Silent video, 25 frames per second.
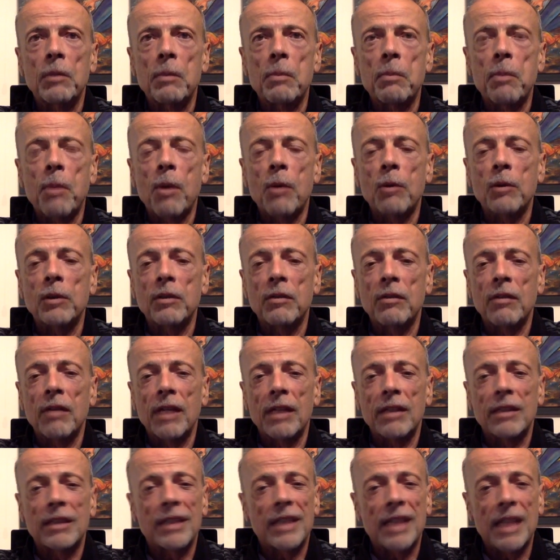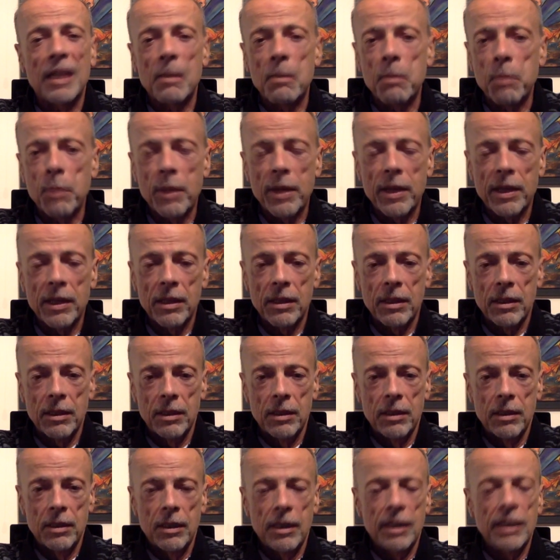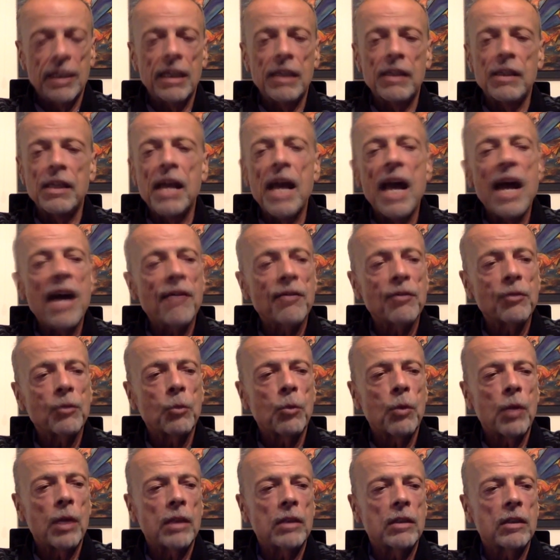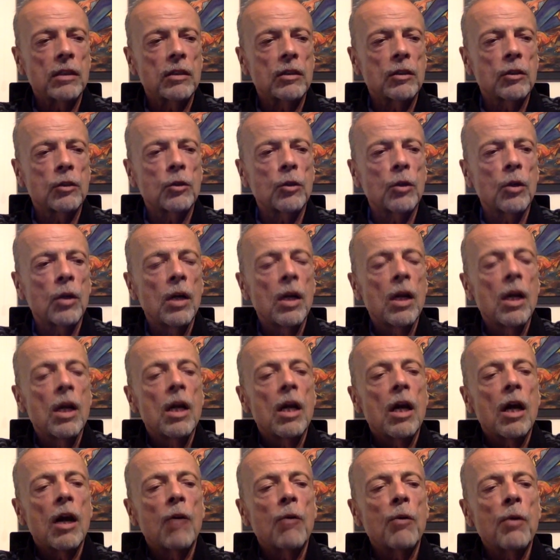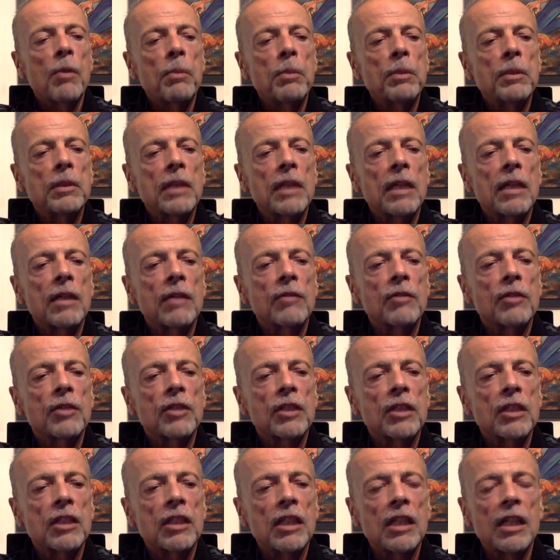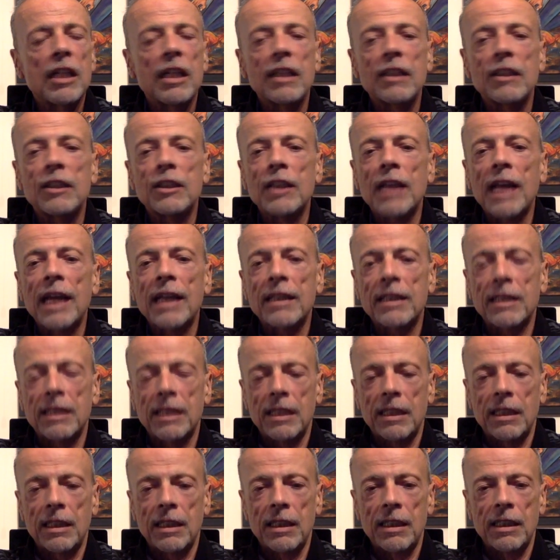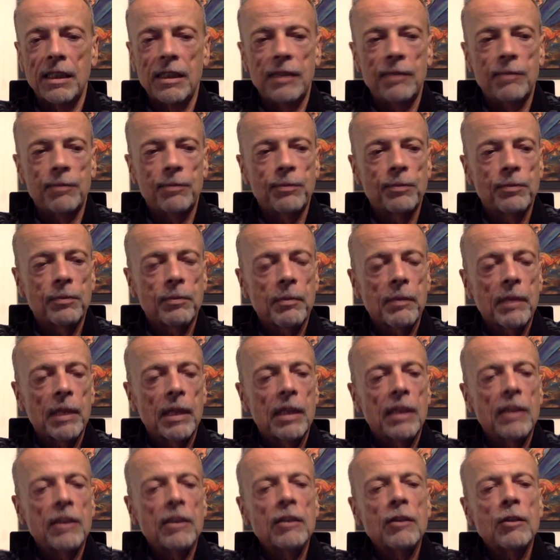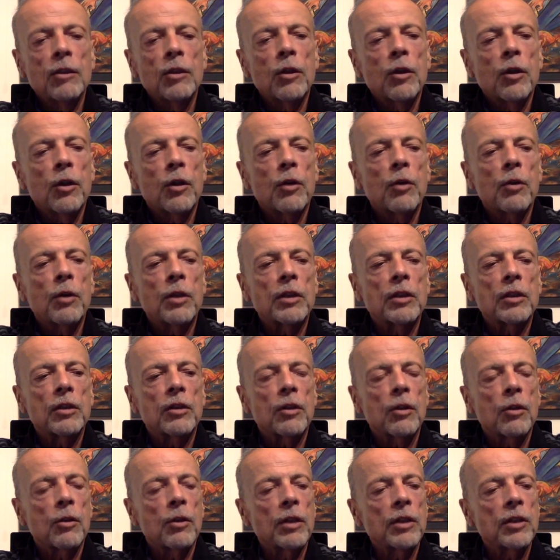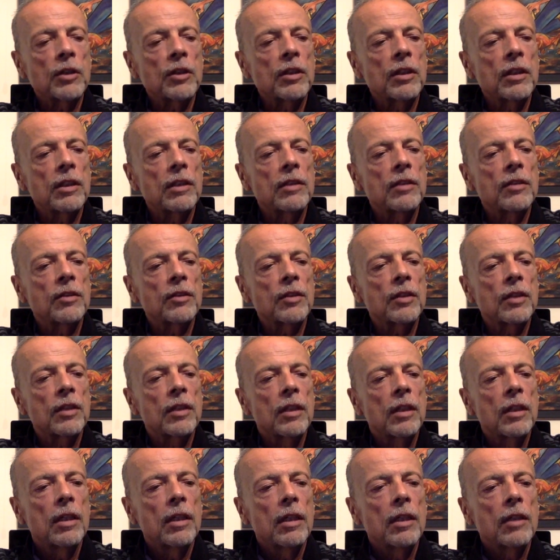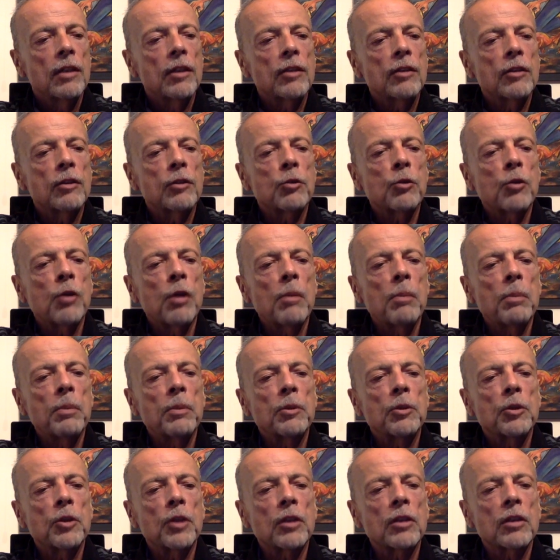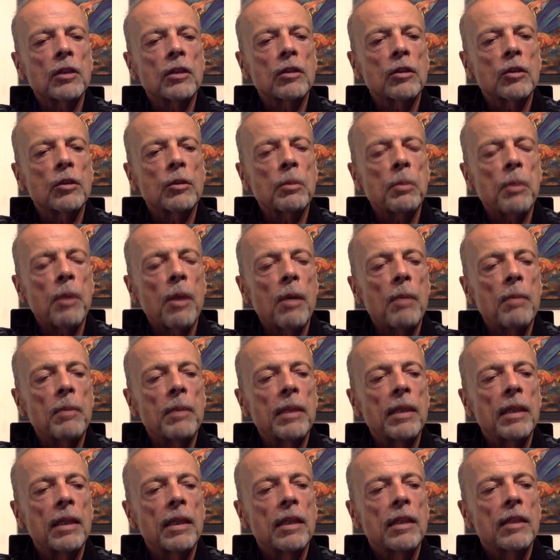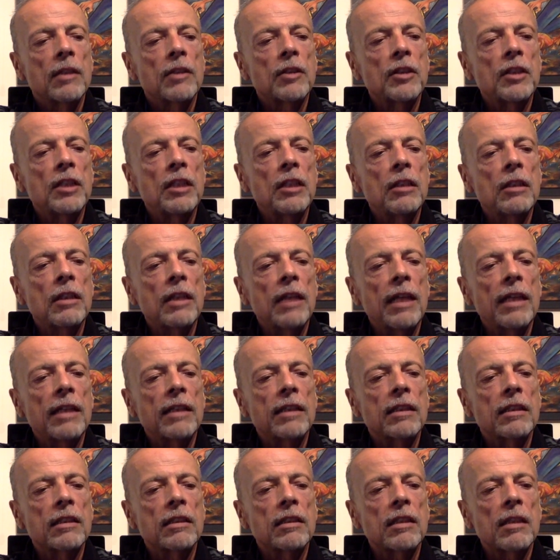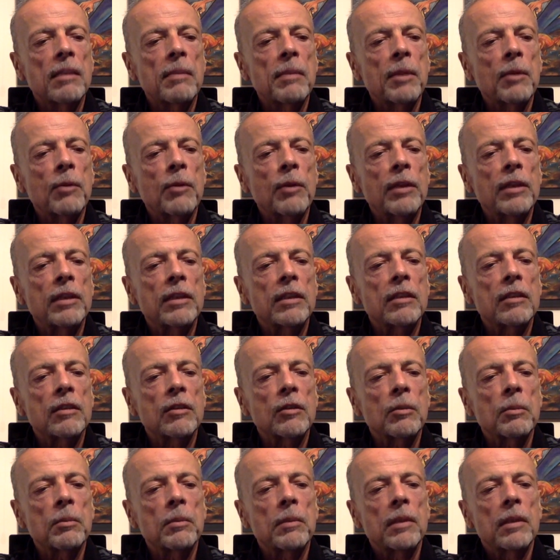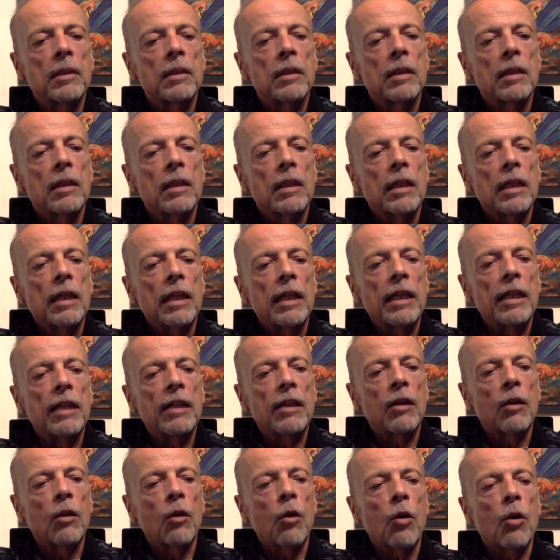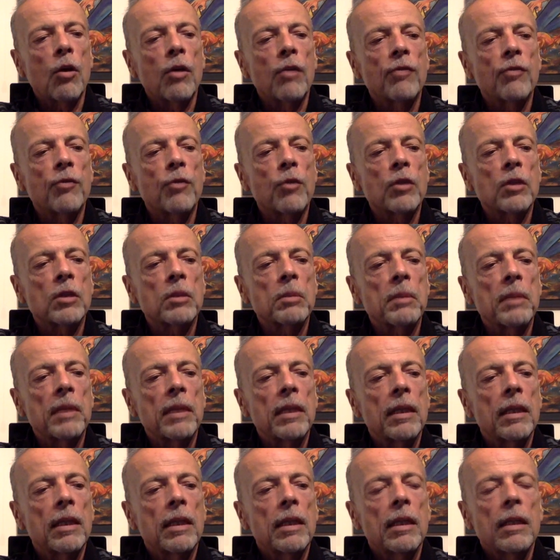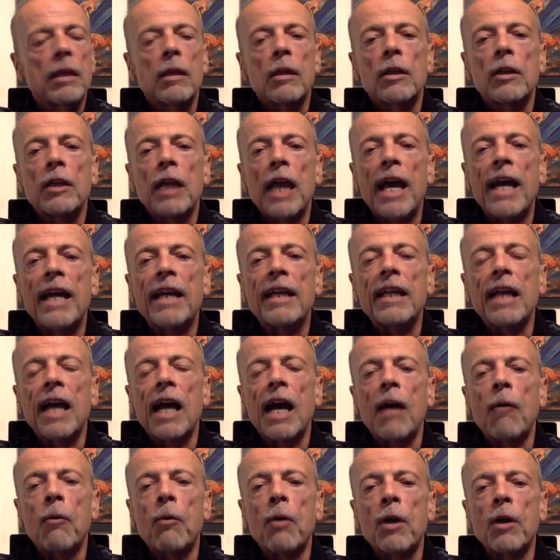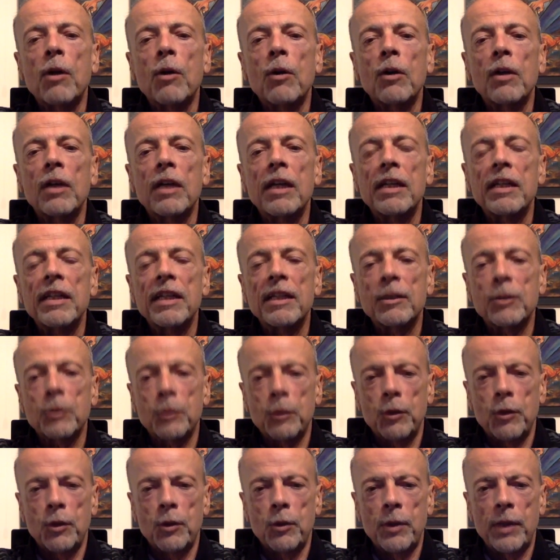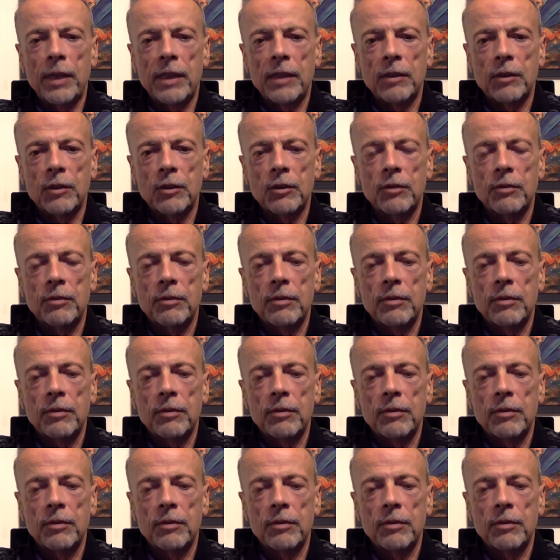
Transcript: Barr was even allowed to take a breath. Again, you have to watch this. There's a Representative, Sheila Jackson Lee. Listen to her question. Her question is, does the Trump Justice Department seek to end systemic racism in law enforcement? And I want only a yes or no answer.